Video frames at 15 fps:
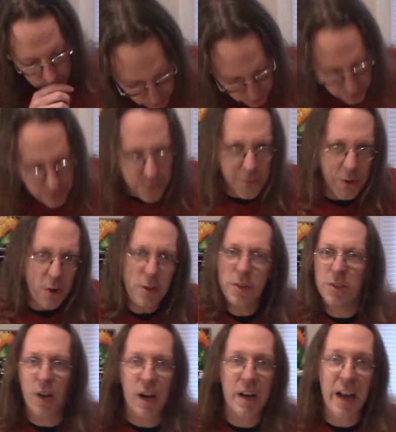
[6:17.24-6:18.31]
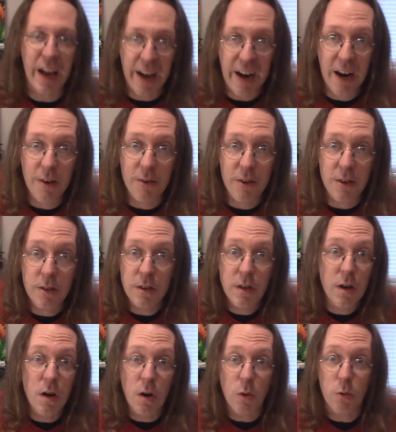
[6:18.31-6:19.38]
First on error,
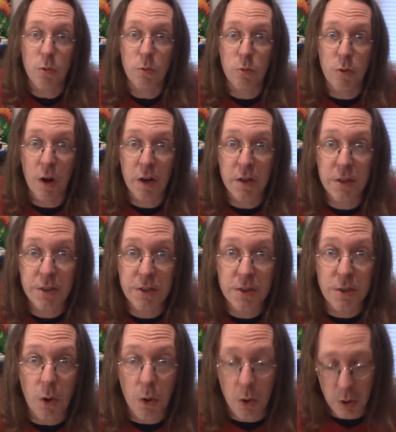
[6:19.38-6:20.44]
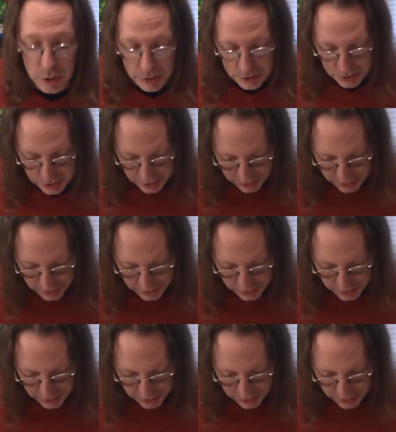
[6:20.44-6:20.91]
runner scores.